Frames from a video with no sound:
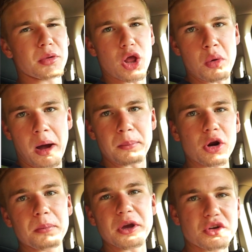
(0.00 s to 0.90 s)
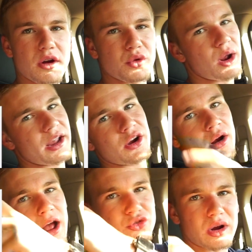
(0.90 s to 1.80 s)
below. I'll put a picture of it right here.
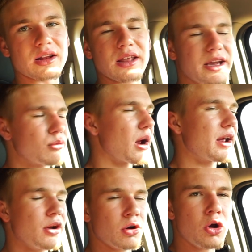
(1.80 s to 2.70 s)
I'll try to link it right here